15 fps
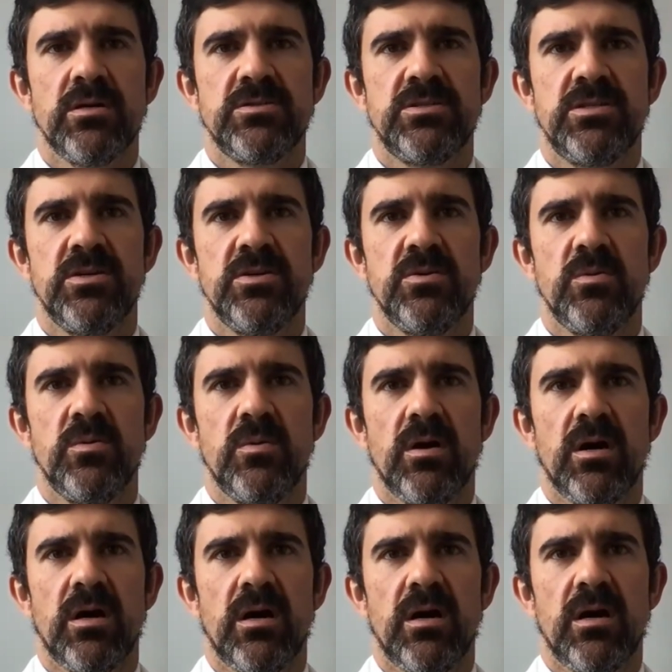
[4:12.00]

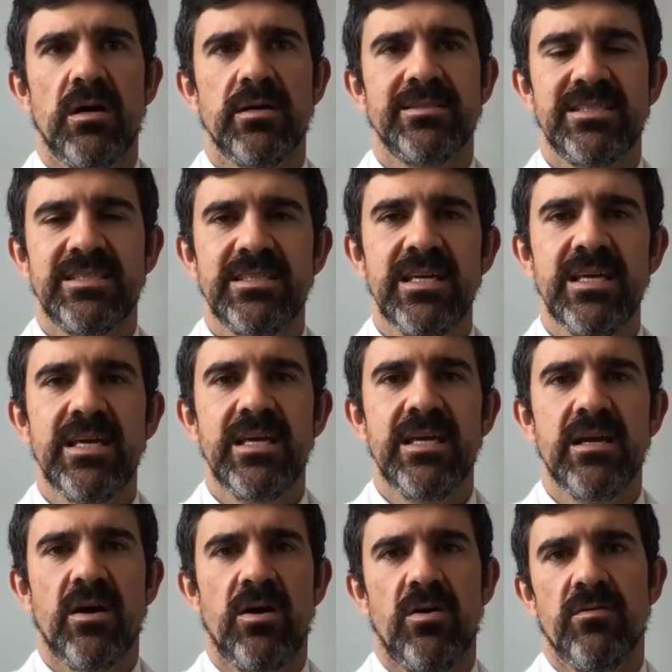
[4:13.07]
to
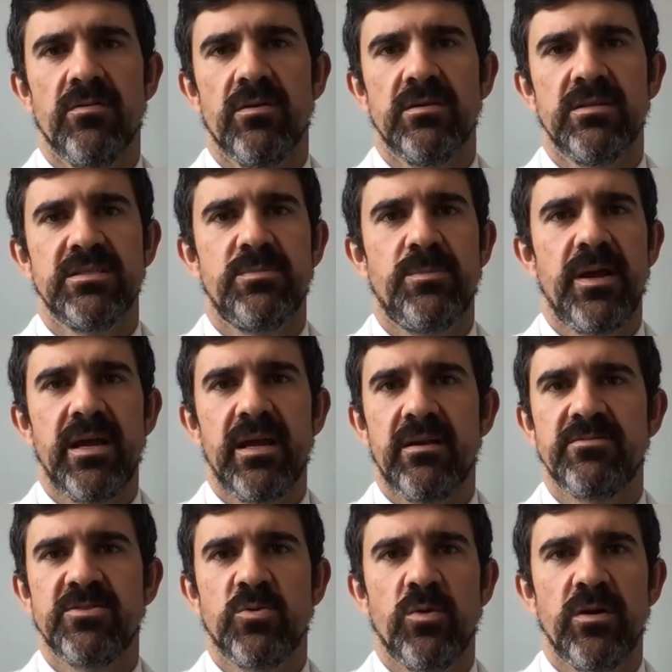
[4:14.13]
see over the span
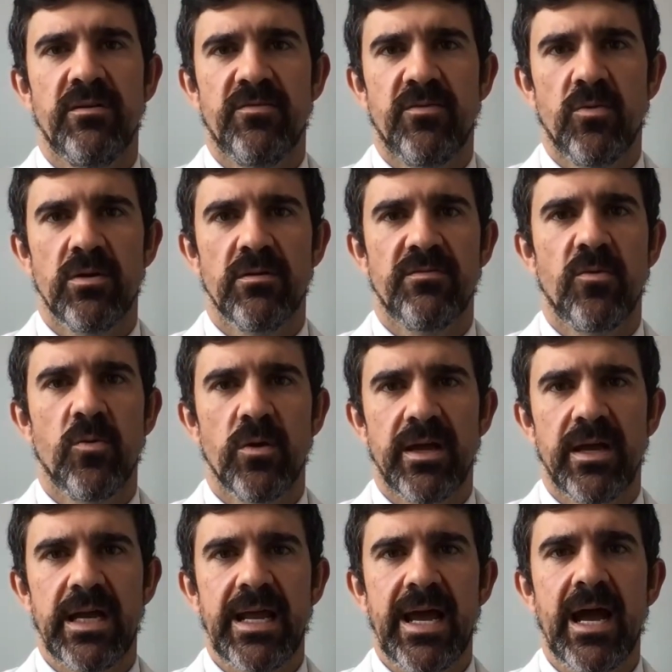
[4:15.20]
of 24 to
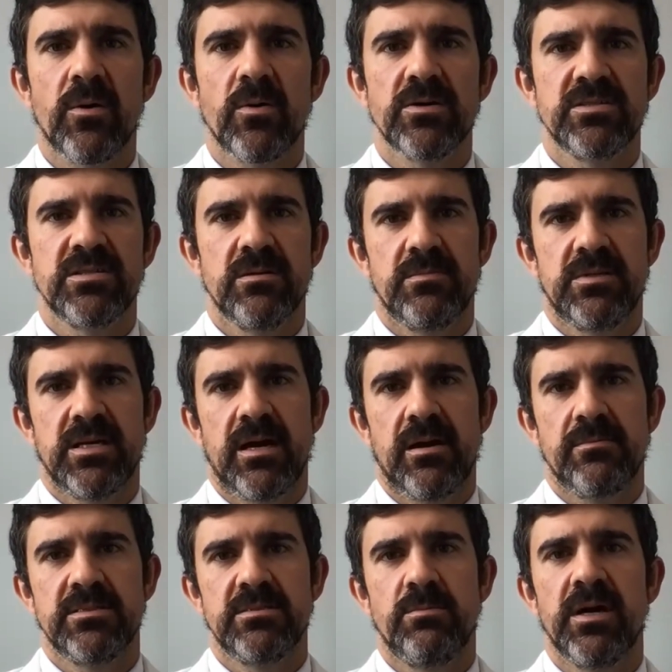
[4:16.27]
48 hours
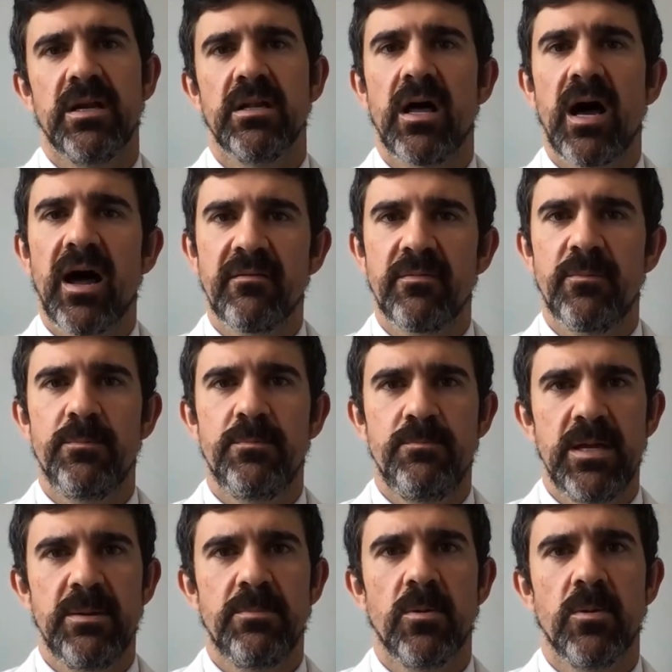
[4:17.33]
sometimes but a lot of
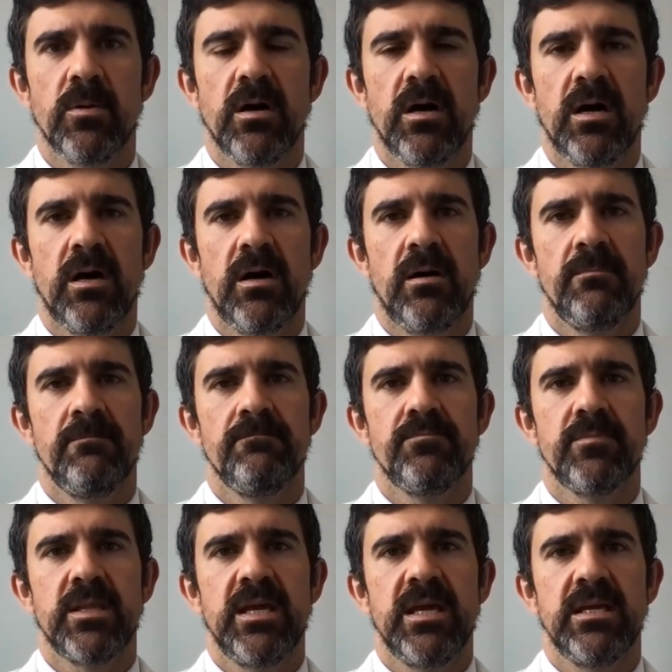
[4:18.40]
people um,
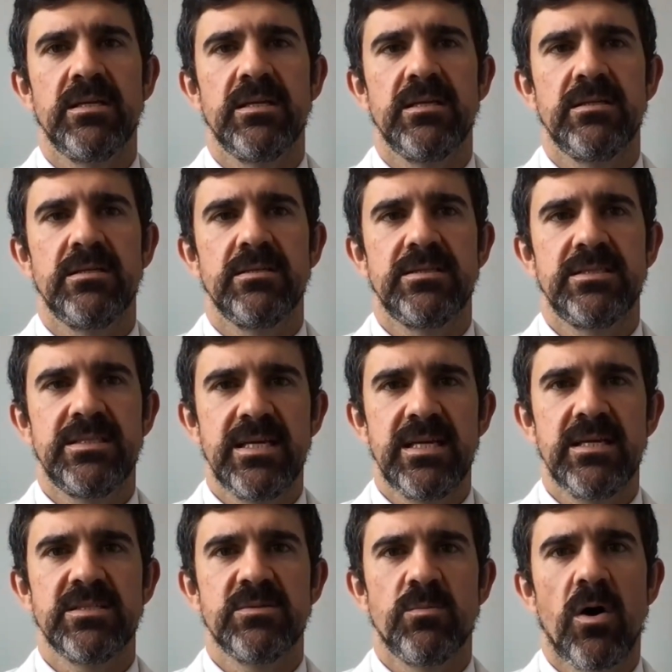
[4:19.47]
can
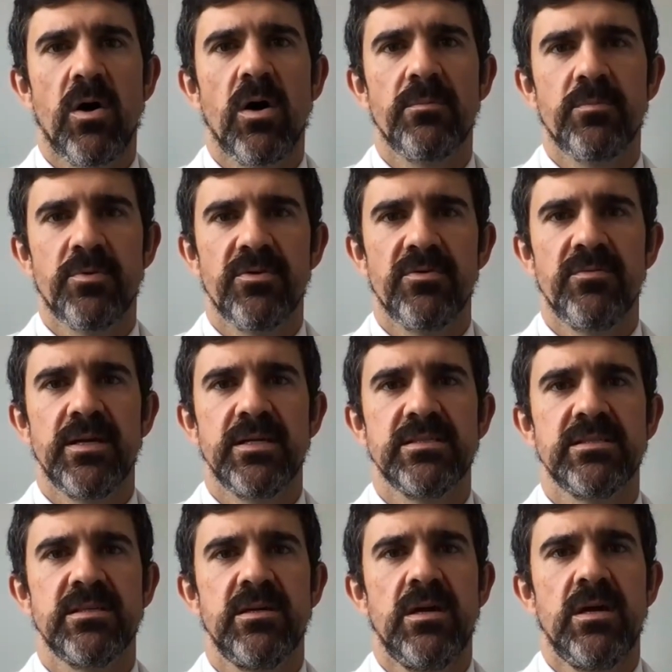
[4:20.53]
see small improvements